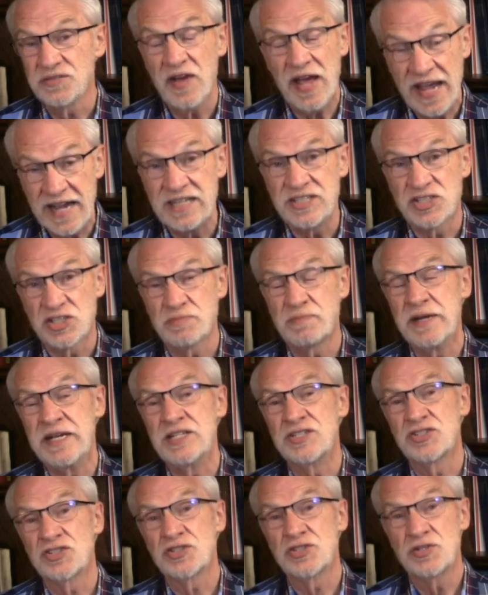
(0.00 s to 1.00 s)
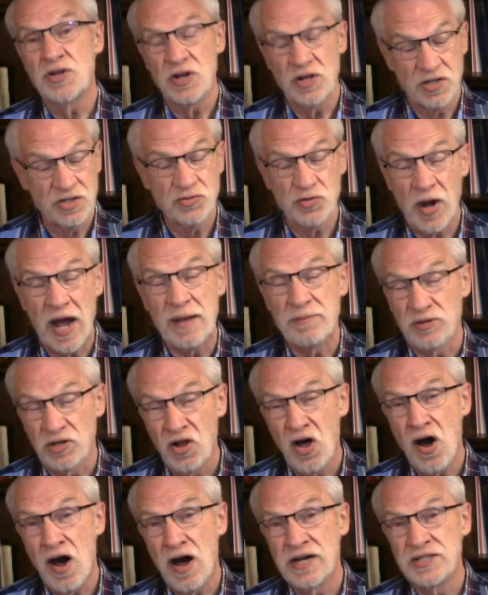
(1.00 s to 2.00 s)
of hate speech type
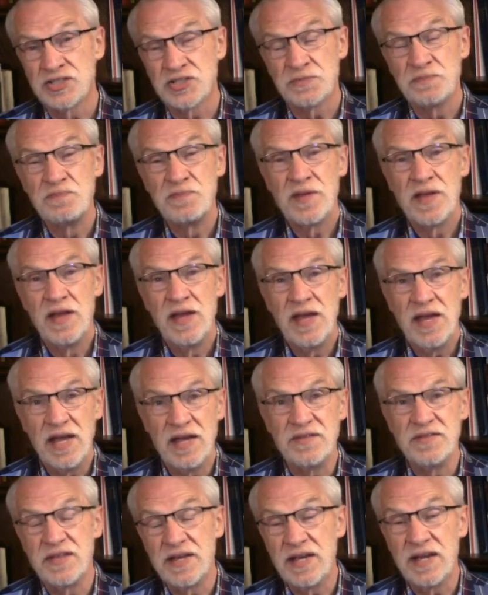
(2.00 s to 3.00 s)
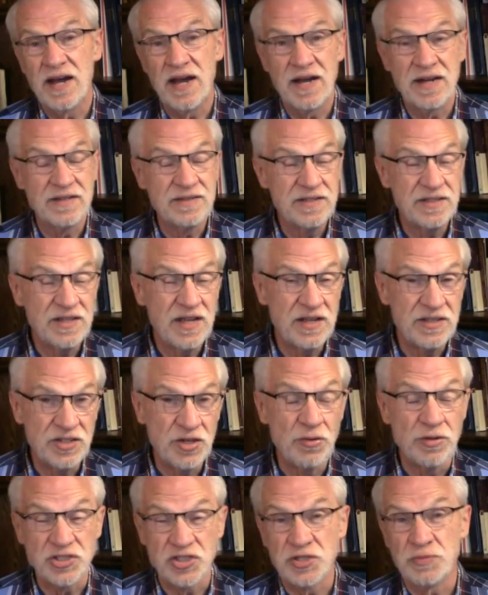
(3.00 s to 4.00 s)
laws in the
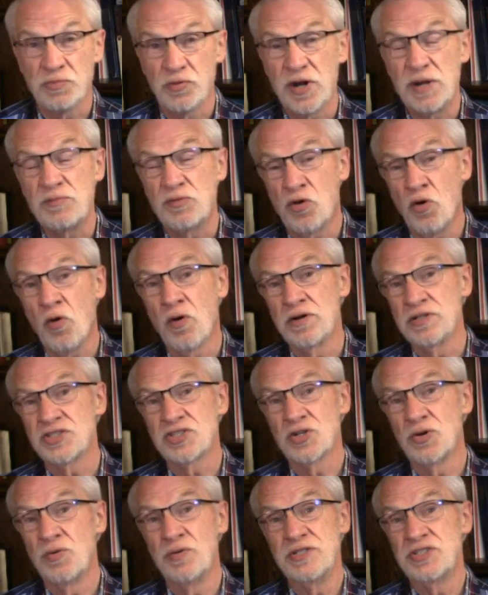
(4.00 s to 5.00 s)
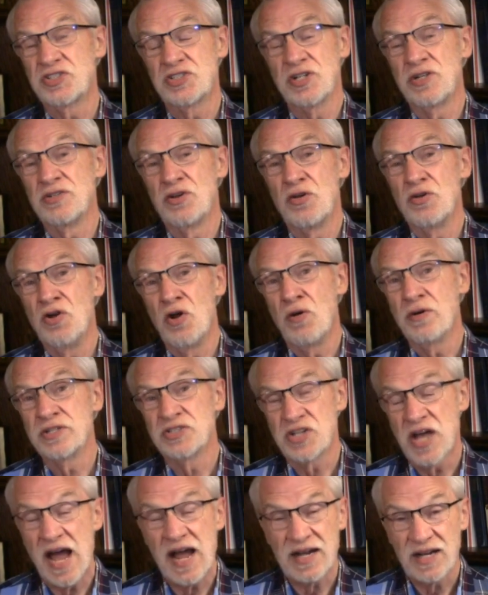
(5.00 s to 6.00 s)
U.S. Supreme Court, so we still don't know
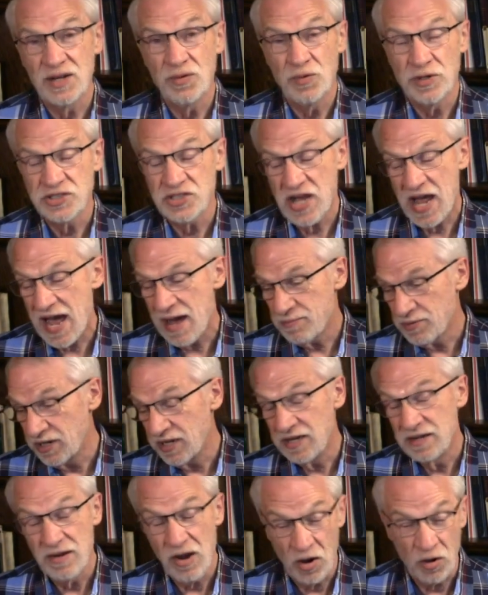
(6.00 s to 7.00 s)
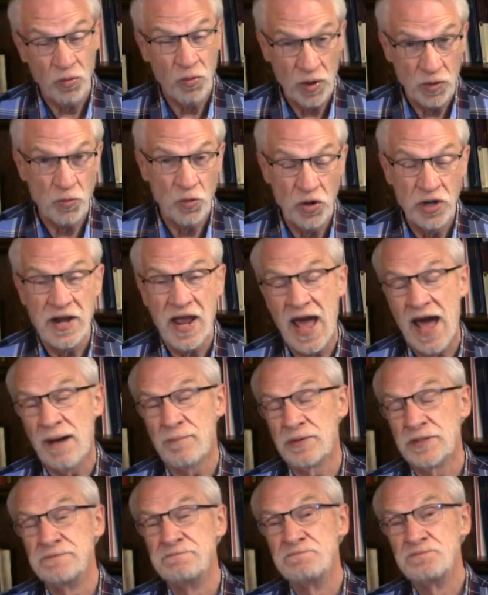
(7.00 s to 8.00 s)
exactly what's happening or what would
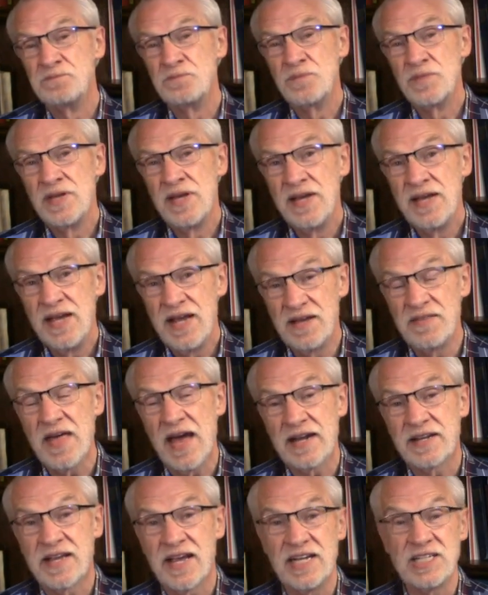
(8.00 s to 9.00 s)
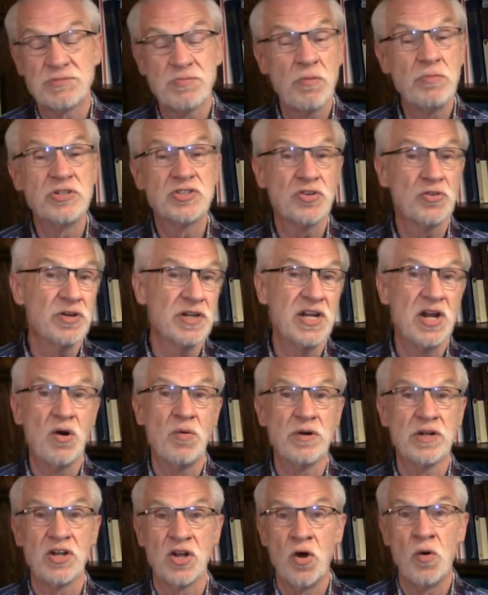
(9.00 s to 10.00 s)
happen in that case, but we certainly know
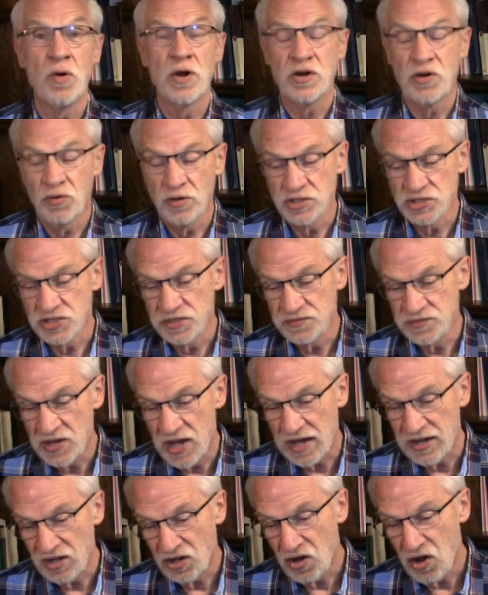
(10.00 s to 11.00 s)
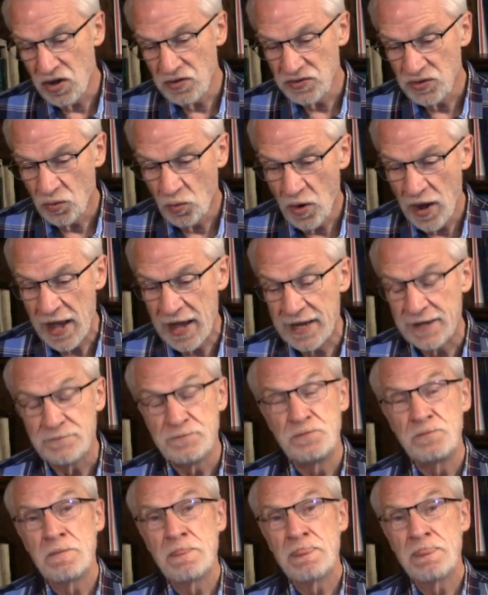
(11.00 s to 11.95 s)
what lower courts have done along the way.